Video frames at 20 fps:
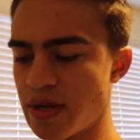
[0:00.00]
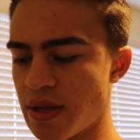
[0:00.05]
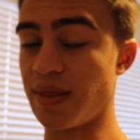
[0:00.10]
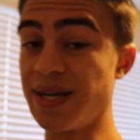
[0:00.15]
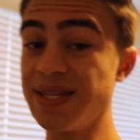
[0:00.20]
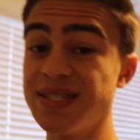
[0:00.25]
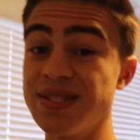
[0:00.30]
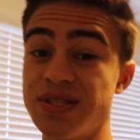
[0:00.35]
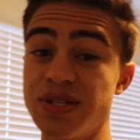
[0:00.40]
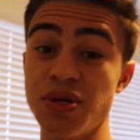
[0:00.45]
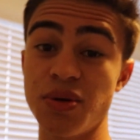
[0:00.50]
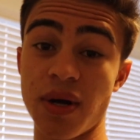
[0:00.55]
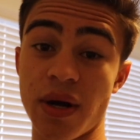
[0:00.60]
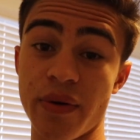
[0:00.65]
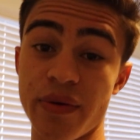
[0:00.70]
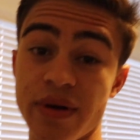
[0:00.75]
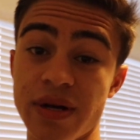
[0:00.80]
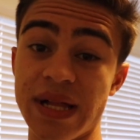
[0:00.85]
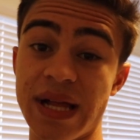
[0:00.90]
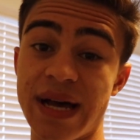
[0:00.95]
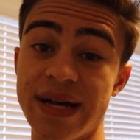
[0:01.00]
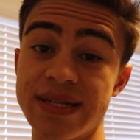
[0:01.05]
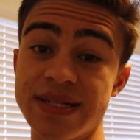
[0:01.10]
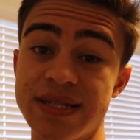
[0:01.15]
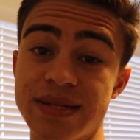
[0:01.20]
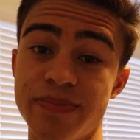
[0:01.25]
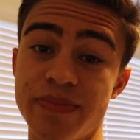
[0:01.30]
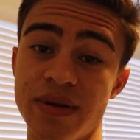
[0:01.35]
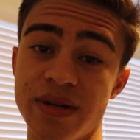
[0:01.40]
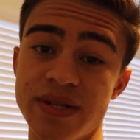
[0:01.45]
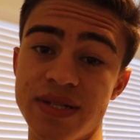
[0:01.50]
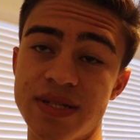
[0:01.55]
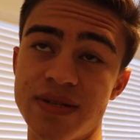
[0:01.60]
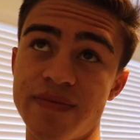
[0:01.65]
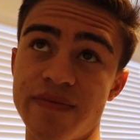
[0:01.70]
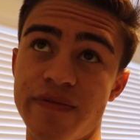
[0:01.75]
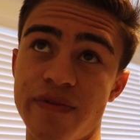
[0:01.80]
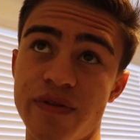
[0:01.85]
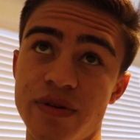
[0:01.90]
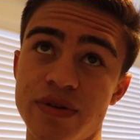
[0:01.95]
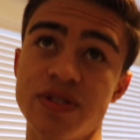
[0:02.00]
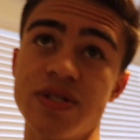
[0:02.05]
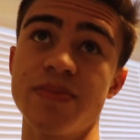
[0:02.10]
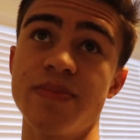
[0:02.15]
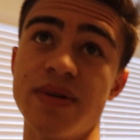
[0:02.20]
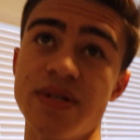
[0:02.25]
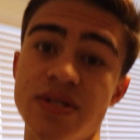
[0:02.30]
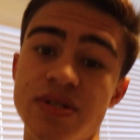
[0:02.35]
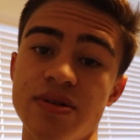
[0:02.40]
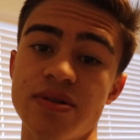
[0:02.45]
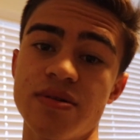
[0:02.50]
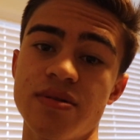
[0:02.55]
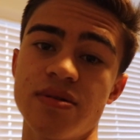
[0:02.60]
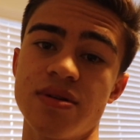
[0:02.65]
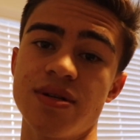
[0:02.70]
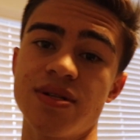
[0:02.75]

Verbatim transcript: That's a two hour class, but it's for a semester.